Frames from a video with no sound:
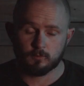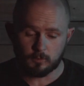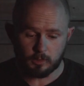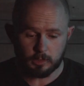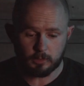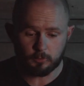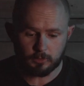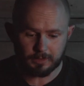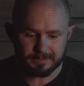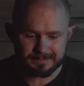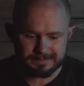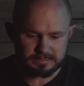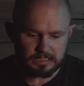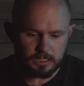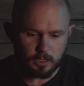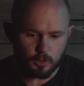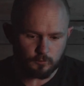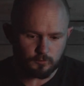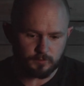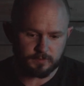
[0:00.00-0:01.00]
right, we're going to
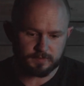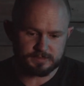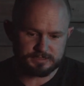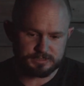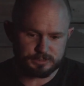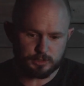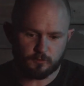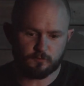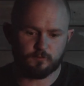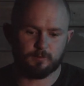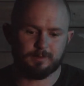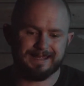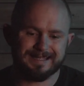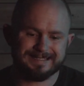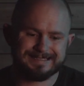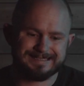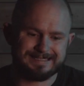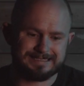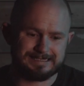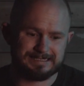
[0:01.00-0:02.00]
start off with the soft
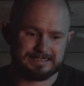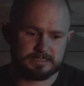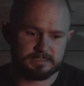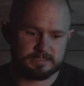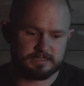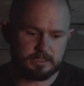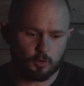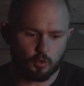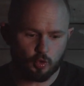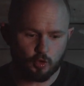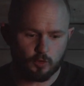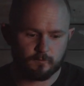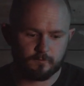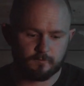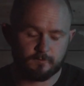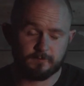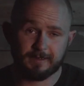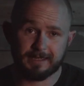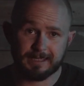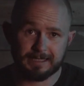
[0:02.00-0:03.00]
plastics because they're all
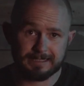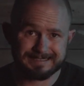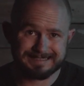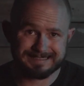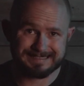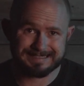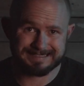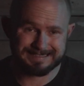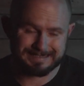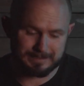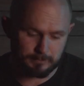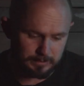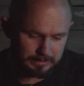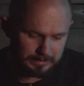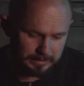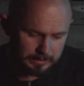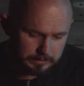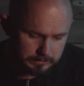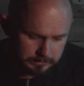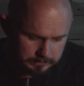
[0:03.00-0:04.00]
fairly
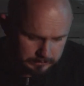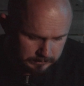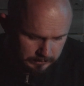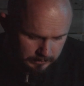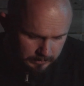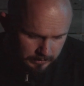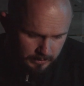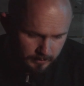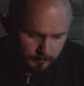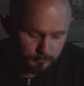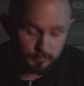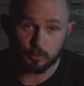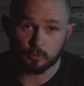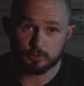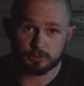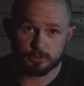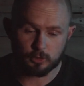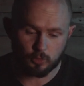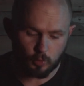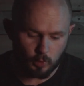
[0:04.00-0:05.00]
similar, but
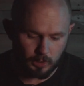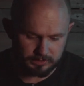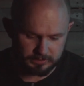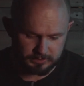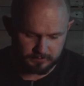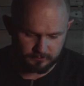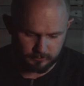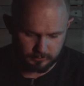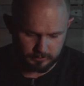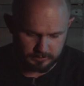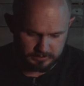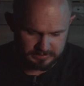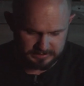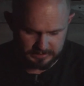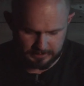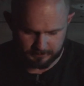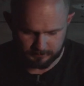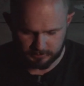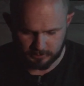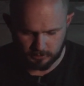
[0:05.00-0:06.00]
also quite different at the
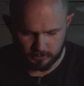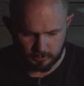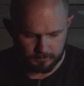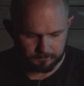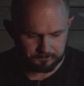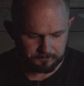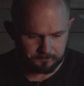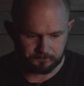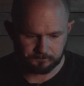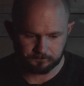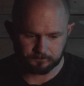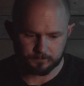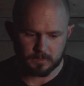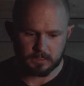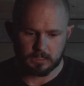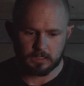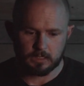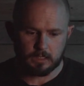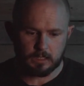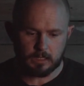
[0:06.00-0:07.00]
same time.
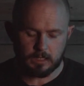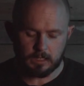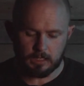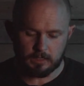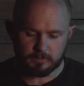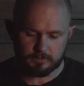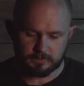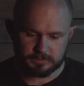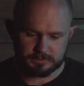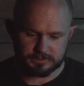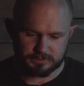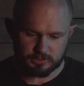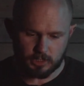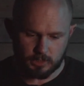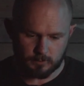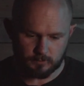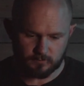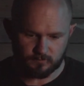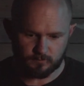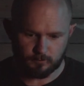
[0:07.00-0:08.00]
This
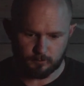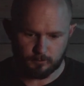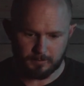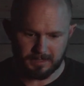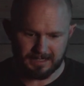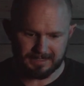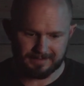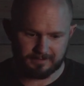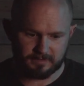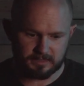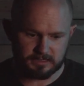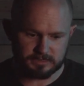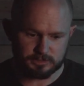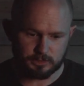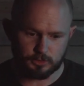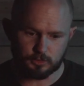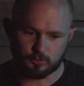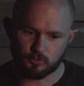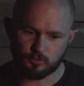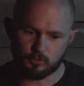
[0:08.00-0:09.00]
time of month is
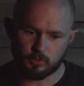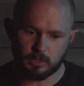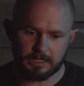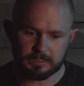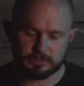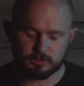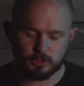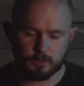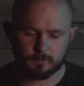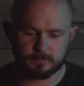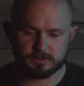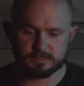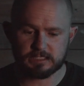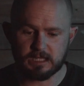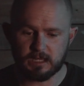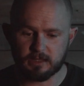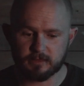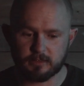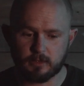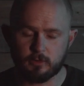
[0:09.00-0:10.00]
a great time to
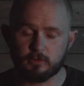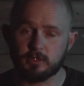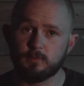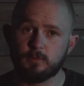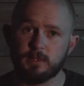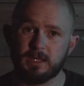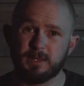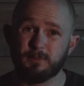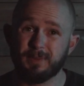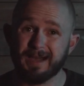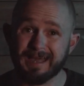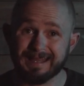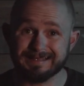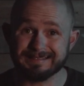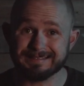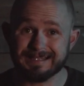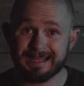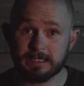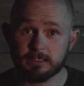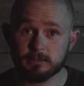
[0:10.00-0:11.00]
start throwing your big
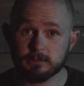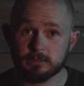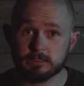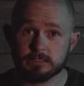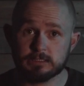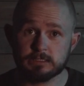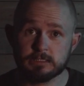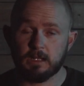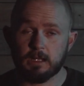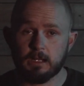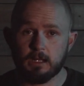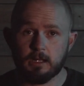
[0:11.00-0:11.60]
paddle tails.